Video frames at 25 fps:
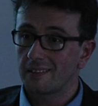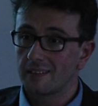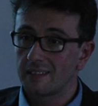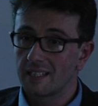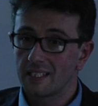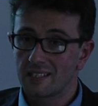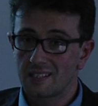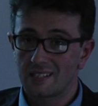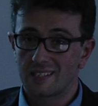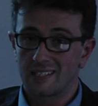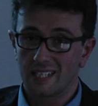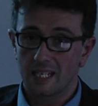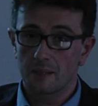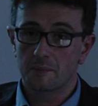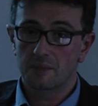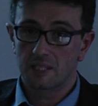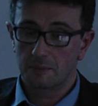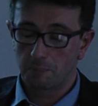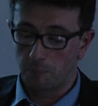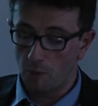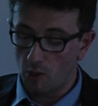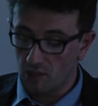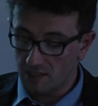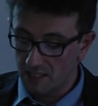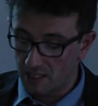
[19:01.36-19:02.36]
this seems
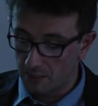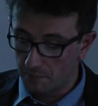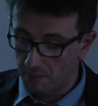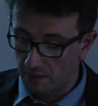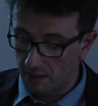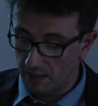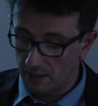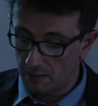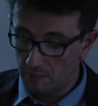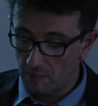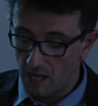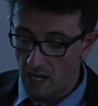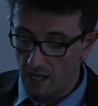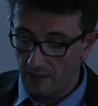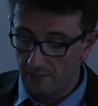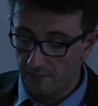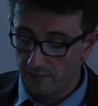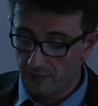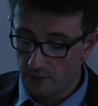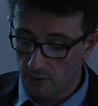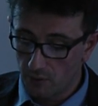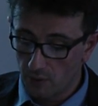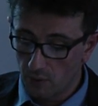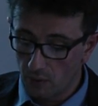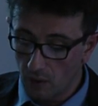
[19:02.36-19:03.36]
possible in my
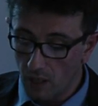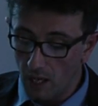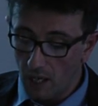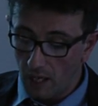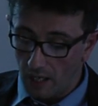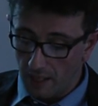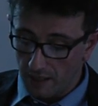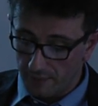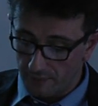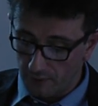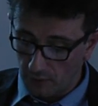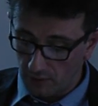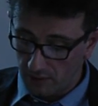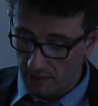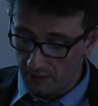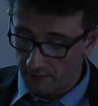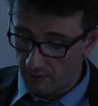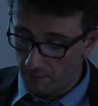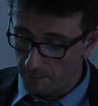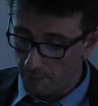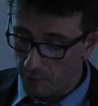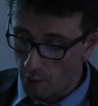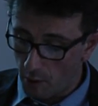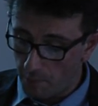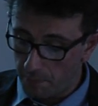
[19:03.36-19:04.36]
view, if not
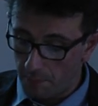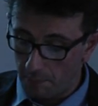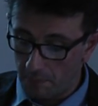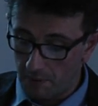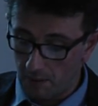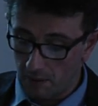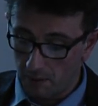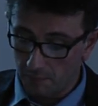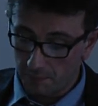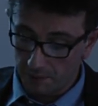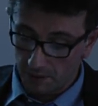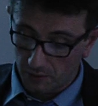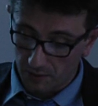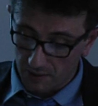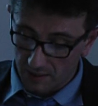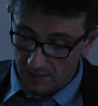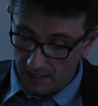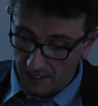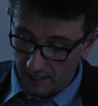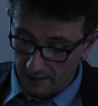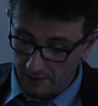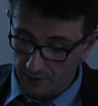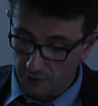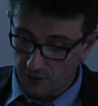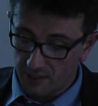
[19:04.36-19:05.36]
even probable, because
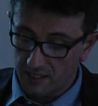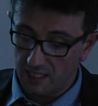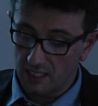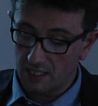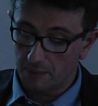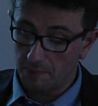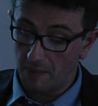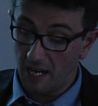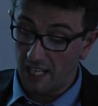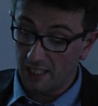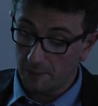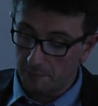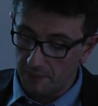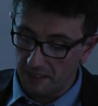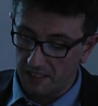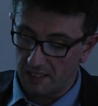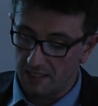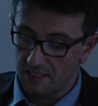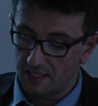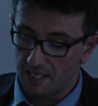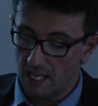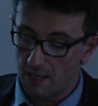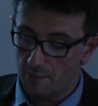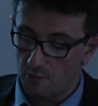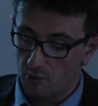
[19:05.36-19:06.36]
the addressees might be the
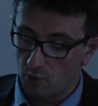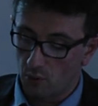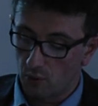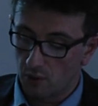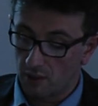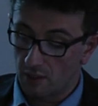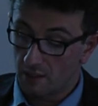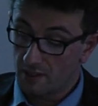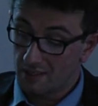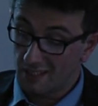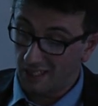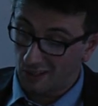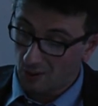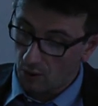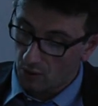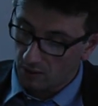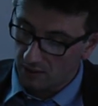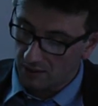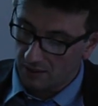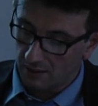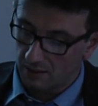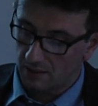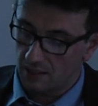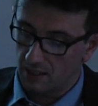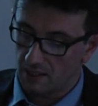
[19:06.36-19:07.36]
same rulers, the
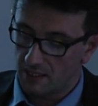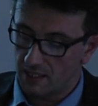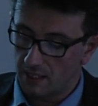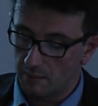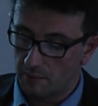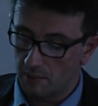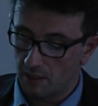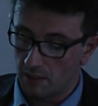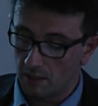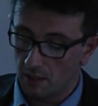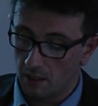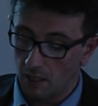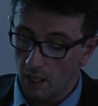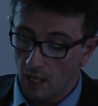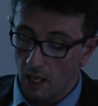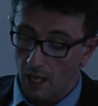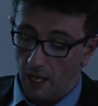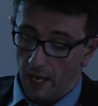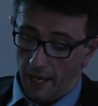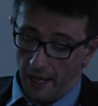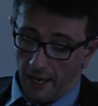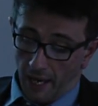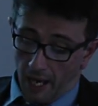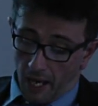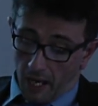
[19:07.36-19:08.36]
content is similar.
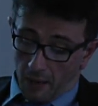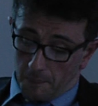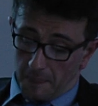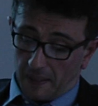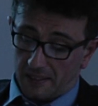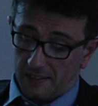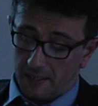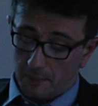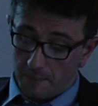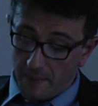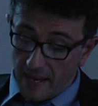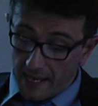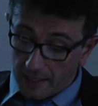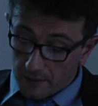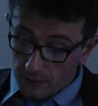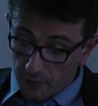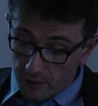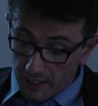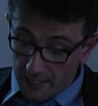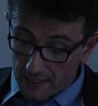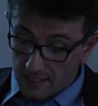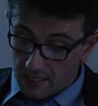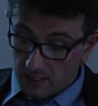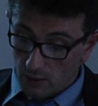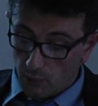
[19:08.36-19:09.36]
But the main
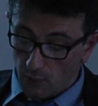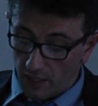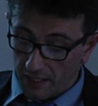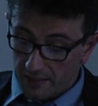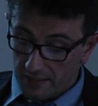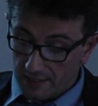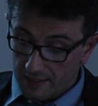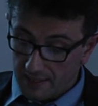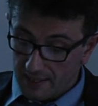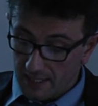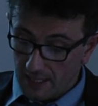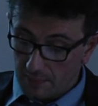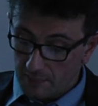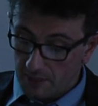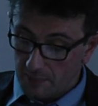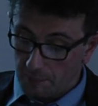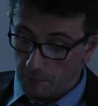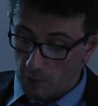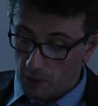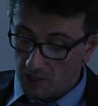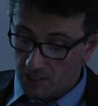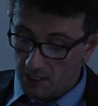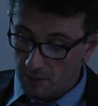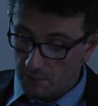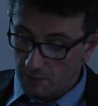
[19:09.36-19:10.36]
reason why this seems
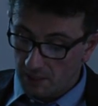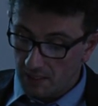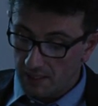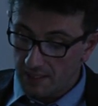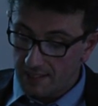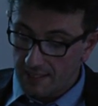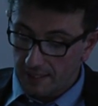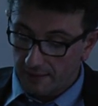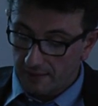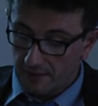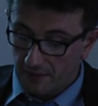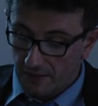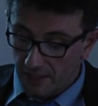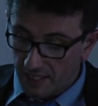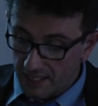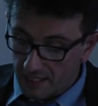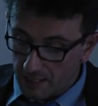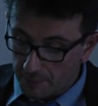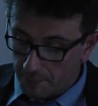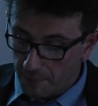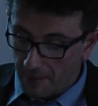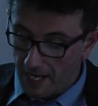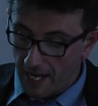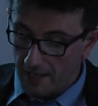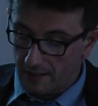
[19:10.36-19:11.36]
possible is that
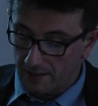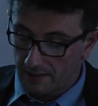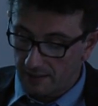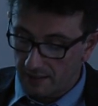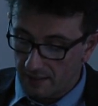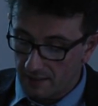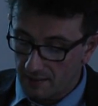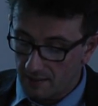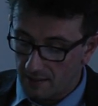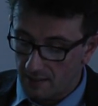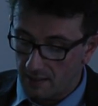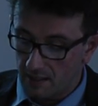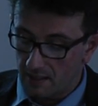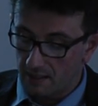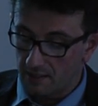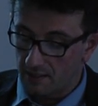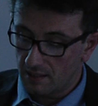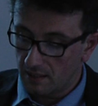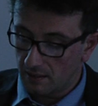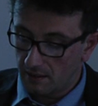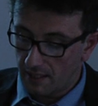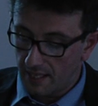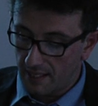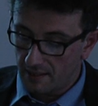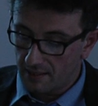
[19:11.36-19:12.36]
this practice is
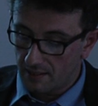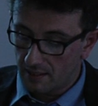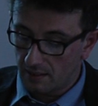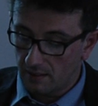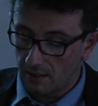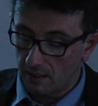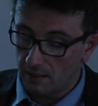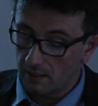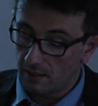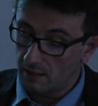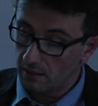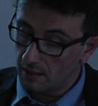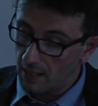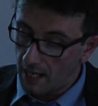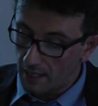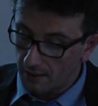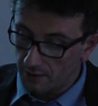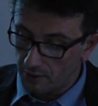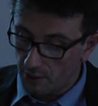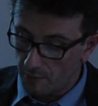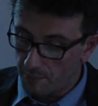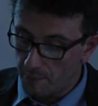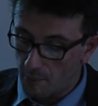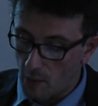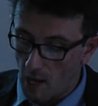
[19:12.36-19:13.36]
attested in
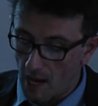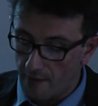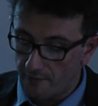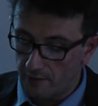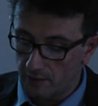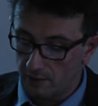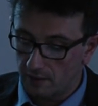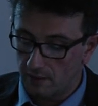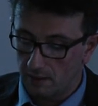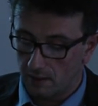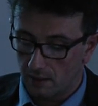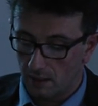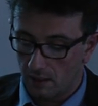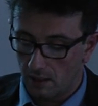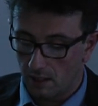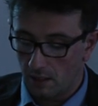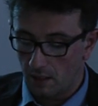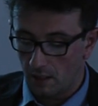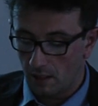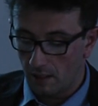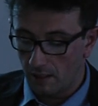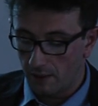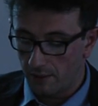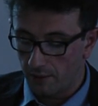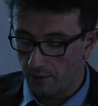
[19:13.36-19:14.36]
another private
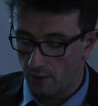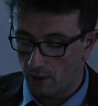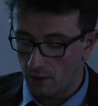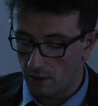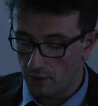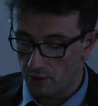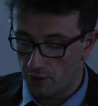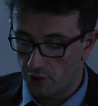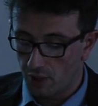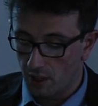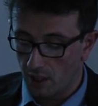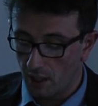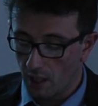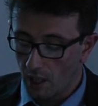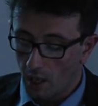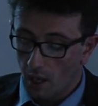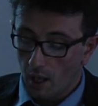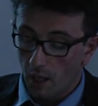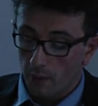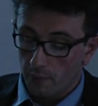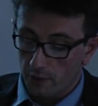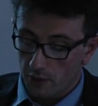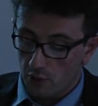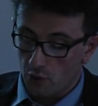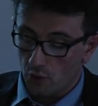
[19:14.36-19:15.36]
anthology,
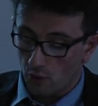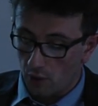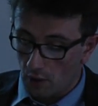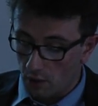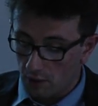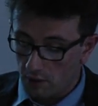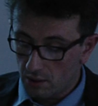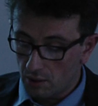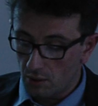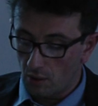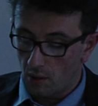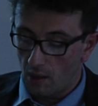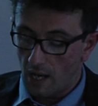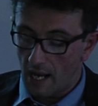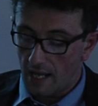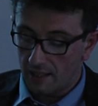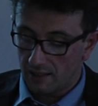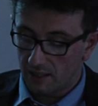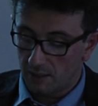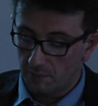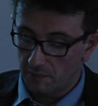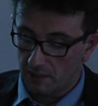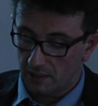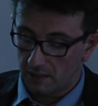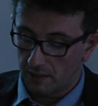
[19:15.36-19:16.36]
which also
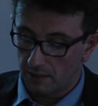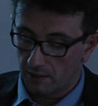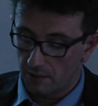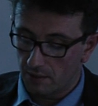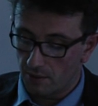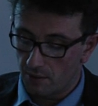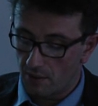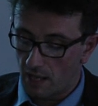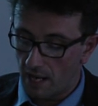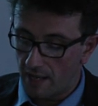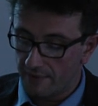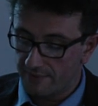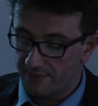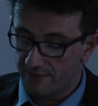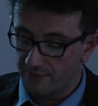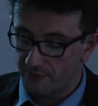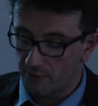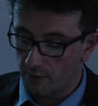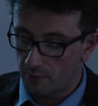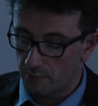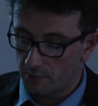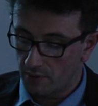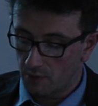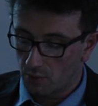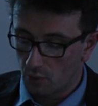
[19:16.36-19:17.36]
ultimately derives
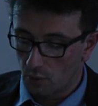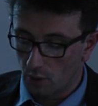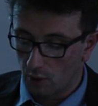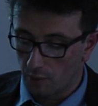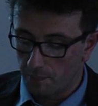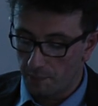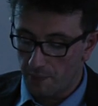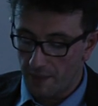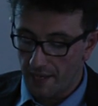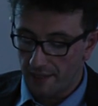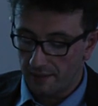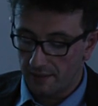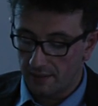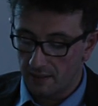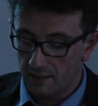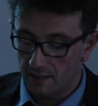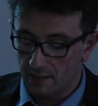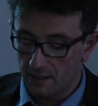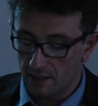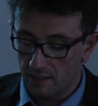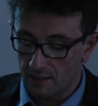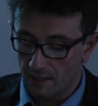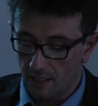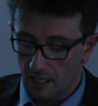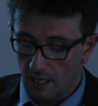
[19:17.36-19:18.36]
from school
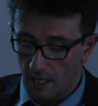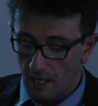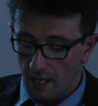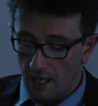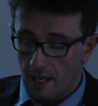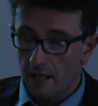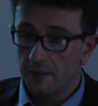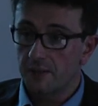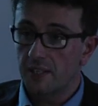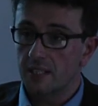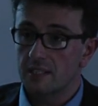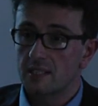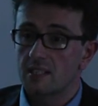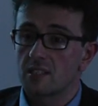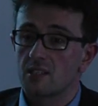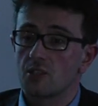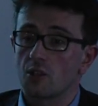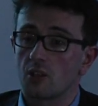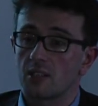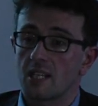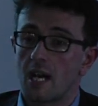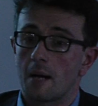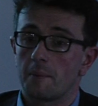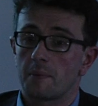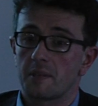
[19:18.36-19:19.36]
practices. And this is
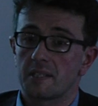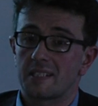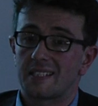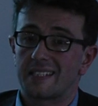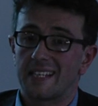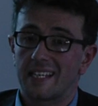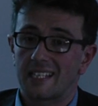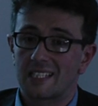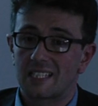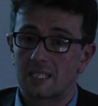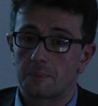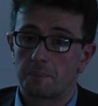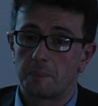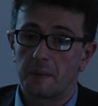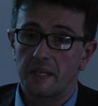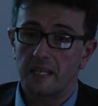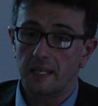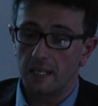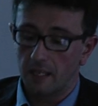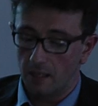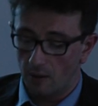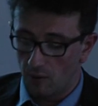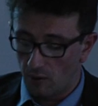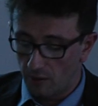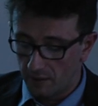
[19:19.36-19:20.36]
your number
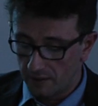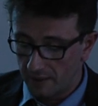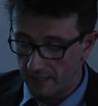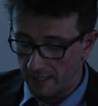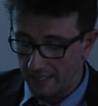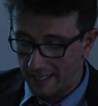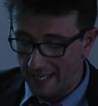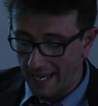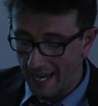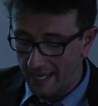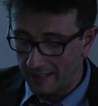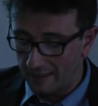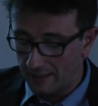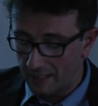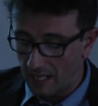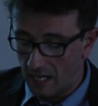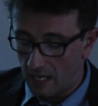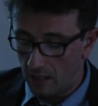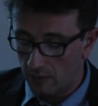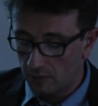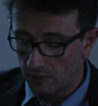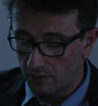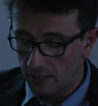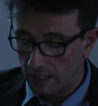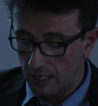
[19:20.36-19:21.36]
6b on the
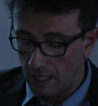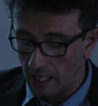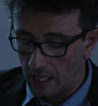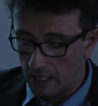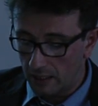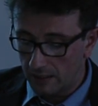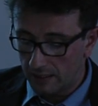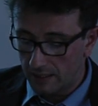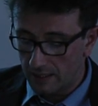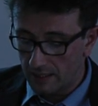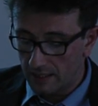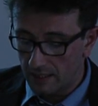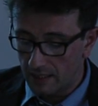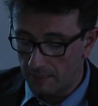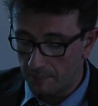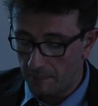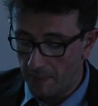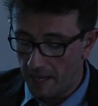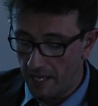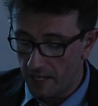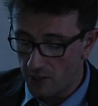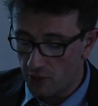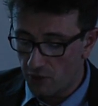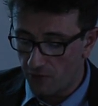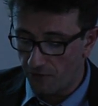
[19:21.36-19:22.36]
handout. This is
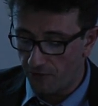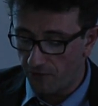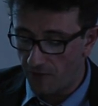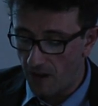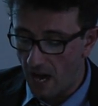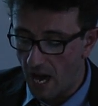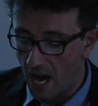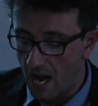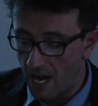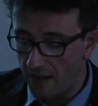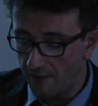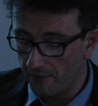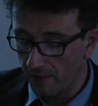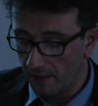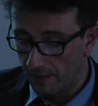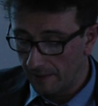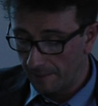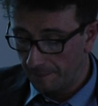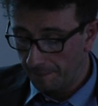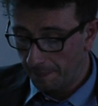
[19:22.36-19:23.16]
page 5.